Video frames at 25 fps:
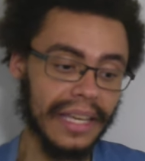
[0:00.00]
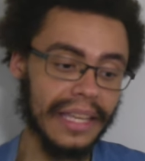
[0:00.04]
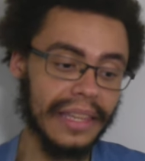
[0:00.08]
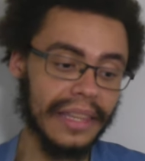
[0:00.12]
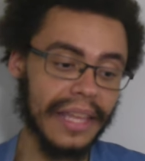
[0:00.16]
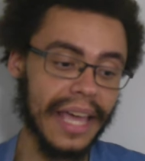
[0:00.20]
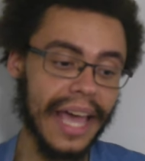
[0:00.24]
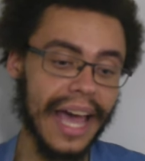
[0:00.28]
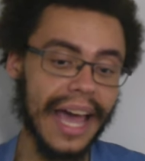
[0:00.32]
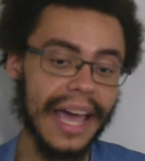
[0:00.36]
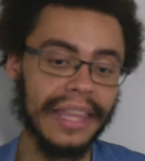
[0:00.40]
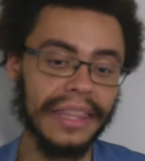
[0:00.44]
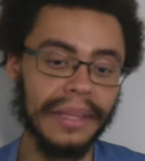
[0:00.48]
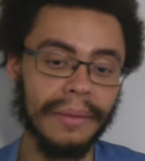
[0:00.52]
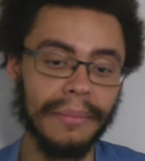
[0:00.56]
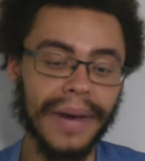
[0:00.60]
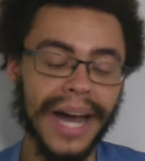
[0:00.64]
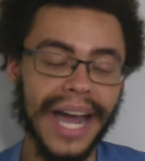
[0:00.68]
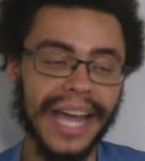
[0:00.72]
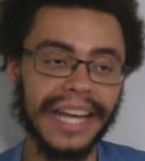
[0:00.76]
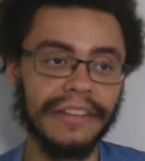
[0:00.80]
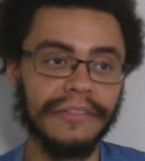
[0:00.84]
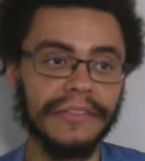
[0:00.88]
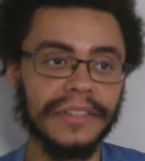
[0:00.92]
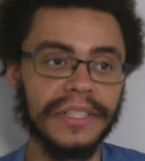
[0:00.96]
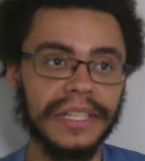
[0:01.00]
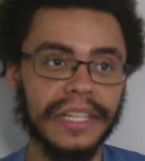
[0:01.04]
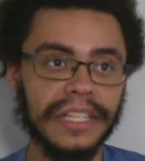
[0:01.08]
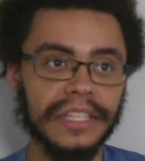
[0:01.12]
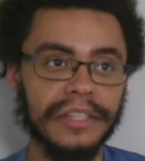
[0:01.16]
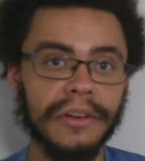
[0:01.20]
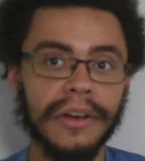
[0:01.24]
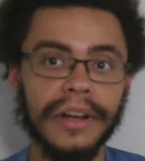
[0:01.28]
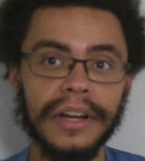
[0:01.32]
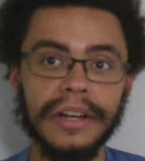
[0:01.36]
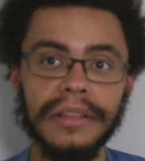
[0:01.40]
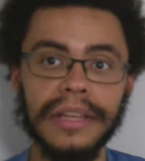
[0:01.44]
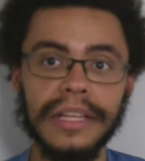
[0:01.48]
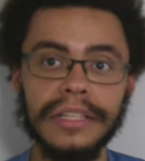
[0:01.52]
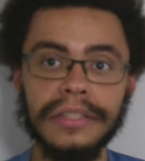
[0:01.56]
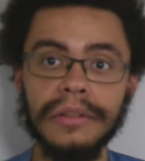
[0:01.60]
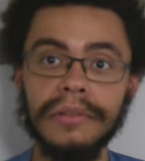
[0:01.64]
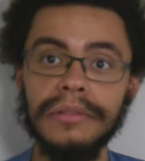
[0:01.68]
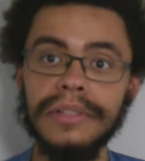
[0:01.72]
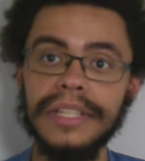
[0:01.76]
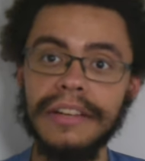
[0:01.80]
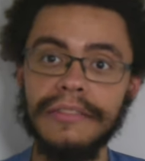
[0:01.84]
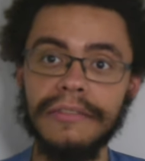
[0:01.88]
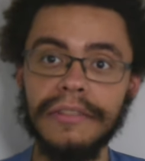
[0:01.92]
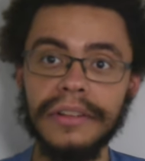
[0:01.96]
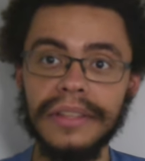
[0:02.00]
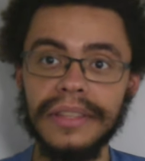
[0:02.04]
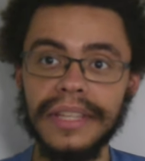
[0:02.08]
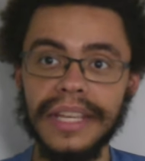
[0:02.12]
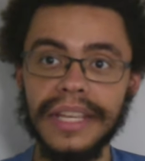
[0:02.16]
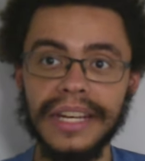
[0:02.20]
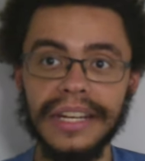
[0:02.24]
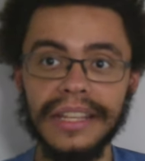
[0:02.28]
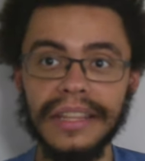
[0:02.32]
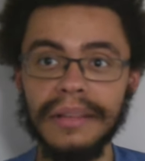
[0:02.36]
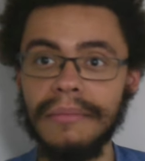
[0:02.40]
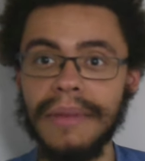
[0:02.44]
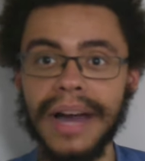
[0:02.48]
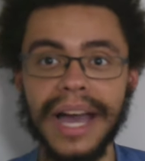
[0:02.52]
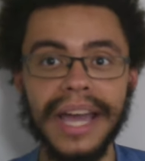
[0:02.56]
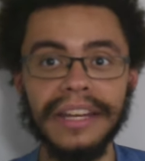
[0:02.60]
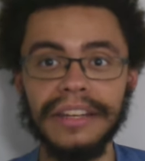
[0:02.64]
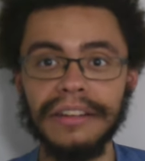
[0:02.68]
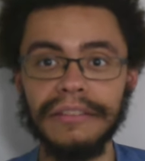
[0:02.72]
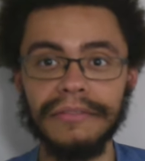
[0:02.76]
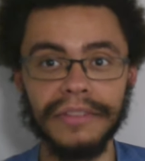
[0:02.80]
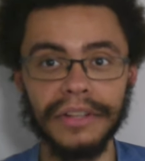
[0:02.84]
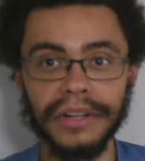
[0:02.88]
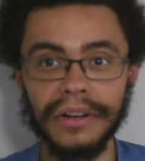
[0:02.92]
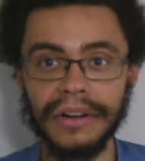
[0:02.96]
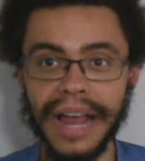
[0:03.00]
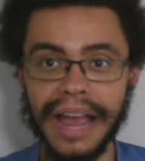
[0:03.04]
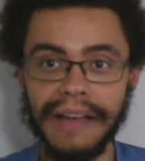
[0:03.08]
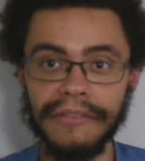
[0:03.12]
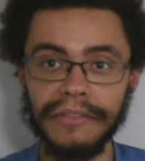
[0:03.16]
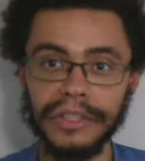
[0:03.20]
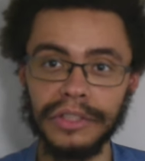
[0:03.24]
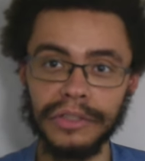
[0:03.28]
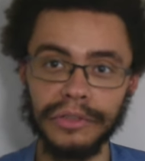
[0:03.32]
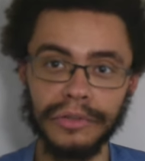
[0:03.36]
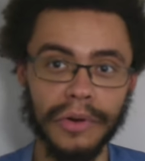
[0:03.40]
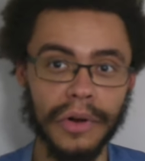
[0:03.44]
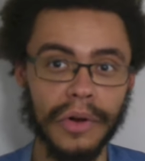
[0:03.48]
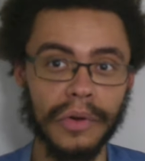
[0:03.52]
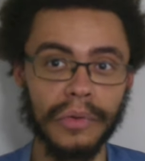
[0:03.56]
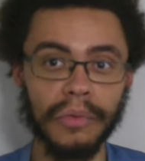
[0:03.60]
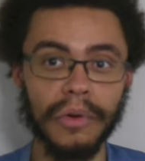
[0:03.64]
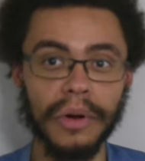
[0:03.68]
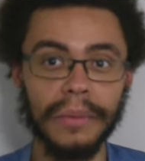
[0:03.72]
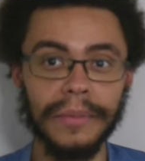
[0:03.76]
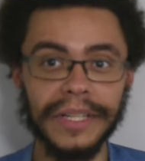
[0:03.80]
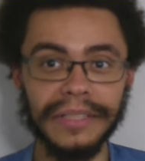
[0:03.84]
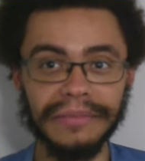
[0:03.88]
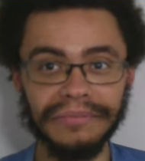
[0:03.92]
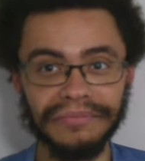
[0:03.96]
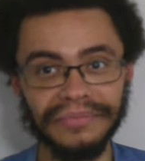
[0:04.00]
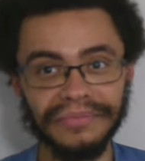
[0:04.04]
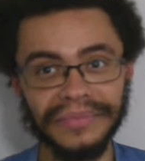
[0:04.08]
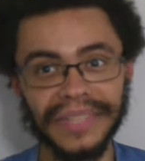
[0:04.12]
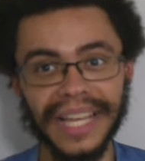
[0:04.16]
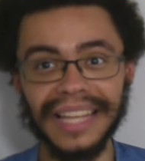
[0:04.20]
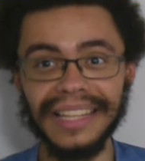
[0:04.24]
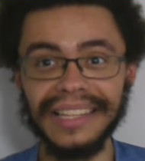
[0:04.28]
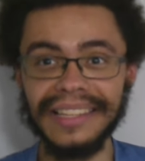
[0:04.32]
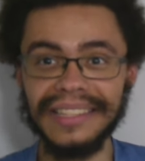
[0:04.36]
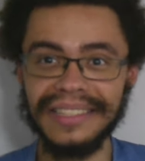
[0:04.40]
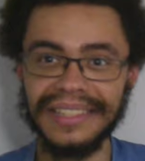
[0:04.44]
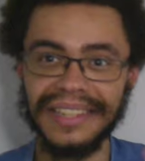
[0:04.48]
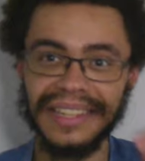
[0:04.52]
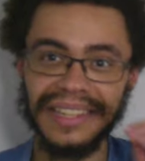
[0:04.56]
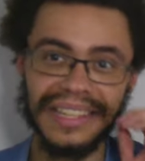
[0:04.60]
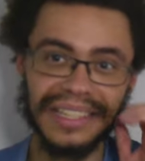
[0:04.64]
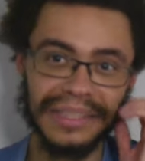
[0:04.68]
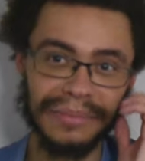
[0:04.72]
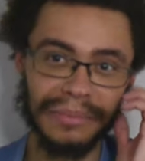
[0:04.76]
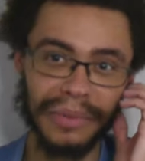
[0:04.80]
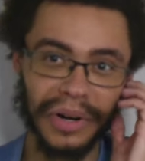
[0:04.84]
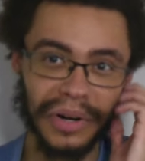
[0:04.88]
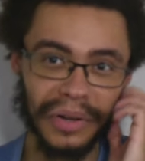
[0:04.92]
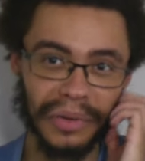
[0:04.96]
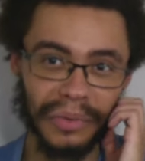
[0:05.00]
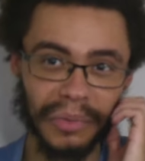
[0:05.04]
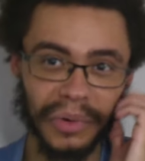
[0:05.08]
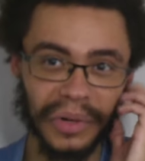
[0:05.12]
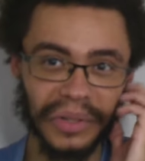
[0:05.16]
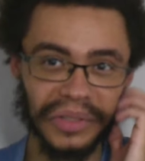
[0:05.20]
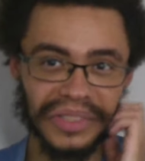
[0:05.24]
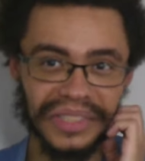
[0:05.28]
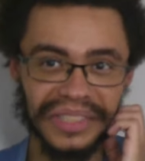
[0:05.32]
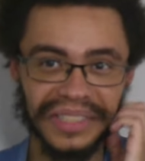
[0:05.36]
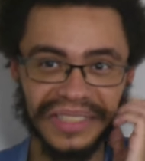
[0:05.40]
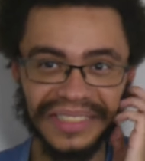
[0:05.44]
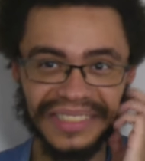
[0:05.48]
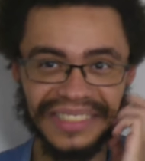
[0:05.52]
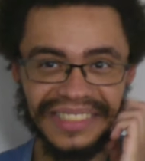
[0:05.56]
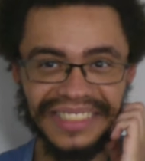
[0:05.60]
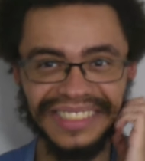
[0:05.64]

in the, in the mind of a sixth grader, that's no different than in the mind of your average grown woman, at least in this part of the world.